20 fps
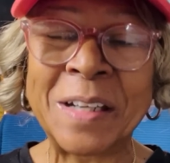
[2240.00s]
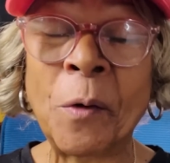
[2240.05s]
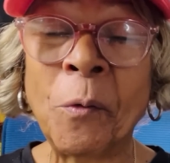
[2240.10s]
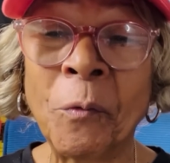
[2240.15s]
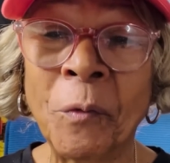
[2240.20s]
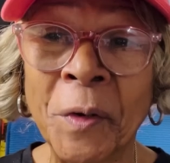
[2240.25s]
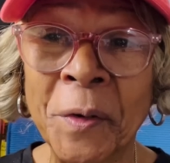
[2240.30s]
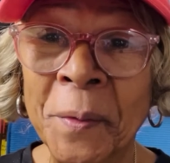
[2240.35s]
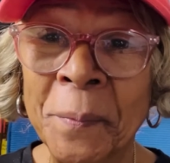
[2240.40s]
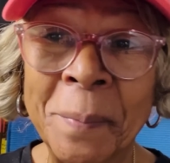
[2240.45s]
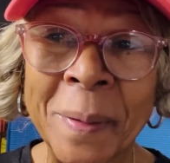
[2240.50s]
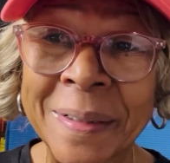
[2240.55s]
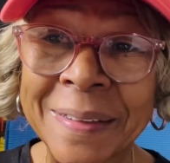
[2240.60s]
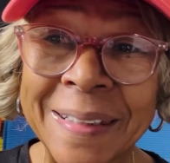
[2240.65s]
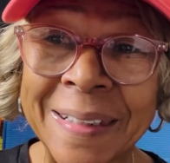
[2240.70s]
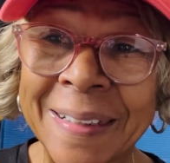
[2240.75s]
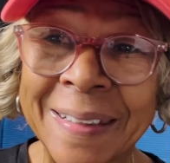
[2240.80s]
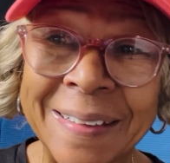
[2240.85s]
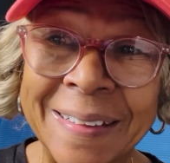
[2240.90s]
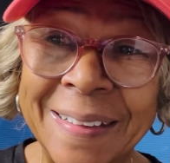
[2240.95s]
worry about
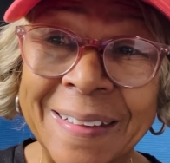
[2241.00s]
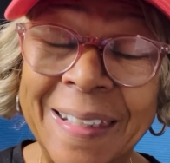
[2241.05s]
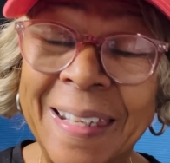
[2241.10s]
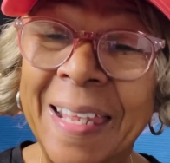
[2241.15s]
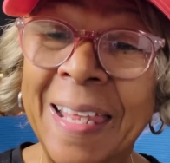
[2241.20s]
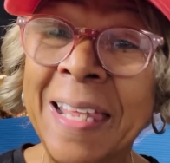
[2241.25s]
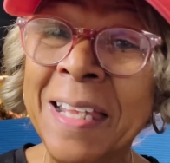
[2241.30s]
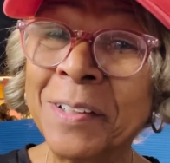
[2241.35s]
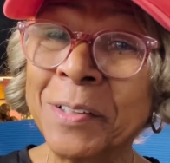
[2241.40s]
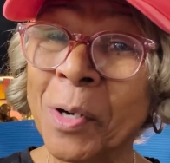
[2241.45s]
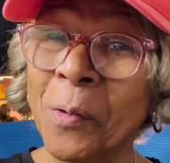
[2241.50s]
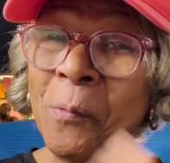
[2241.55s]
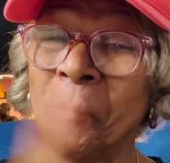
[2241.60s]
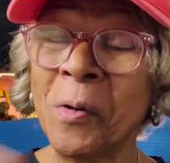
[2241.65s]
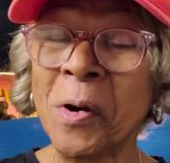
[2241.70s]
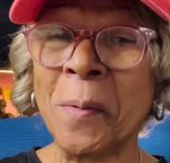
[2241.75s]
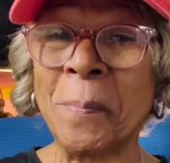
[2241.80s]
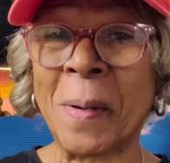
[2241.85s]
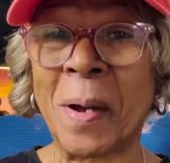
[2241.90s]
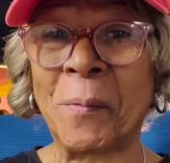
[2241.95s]
that. And don't
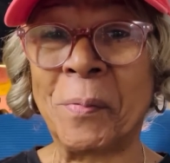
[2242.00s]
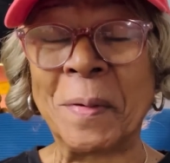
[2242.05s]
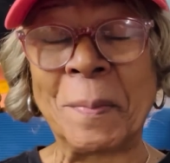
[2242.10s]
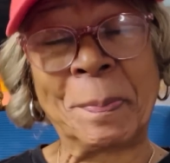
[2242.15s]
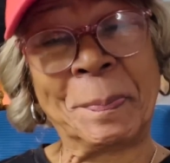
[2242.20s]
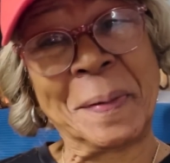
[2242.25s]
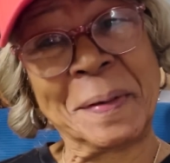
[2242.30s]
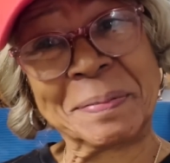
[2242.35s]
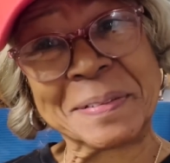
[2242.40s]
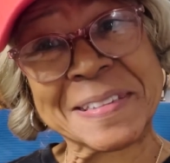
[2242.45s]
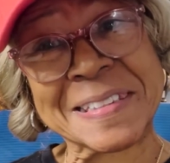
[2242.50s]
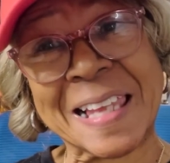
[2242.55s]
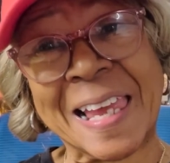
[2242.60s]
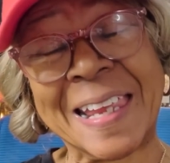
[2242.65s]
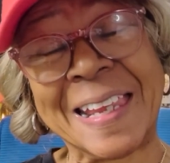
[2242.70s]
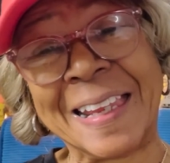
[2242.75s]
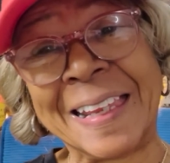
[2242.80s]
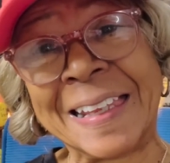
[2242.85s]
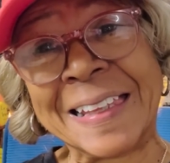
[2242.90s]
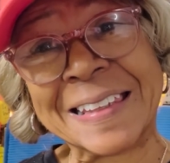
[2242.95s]
worry about what people
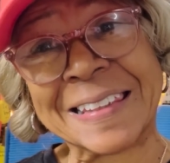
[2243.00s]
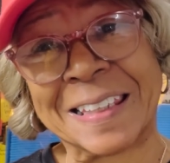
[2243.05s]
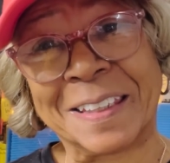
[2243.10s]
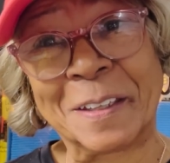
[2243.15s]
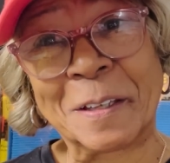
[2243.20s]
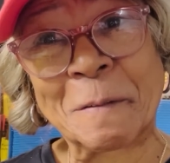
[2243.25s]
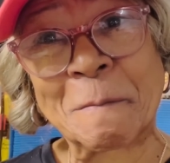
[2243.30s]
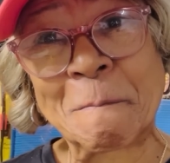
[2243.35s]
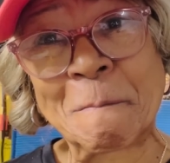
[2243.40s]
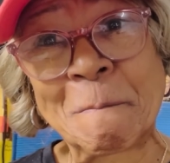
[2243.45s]
say either.